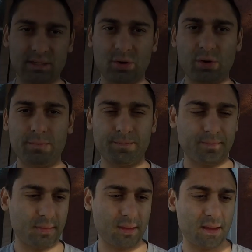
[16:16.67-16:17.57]
so
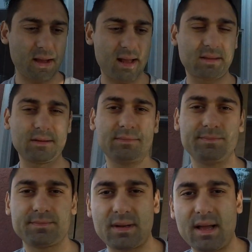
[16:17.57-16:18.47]
at the
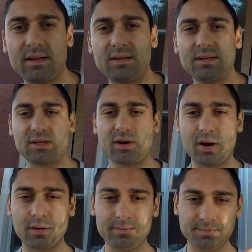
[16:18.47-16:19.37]
end of the cigar,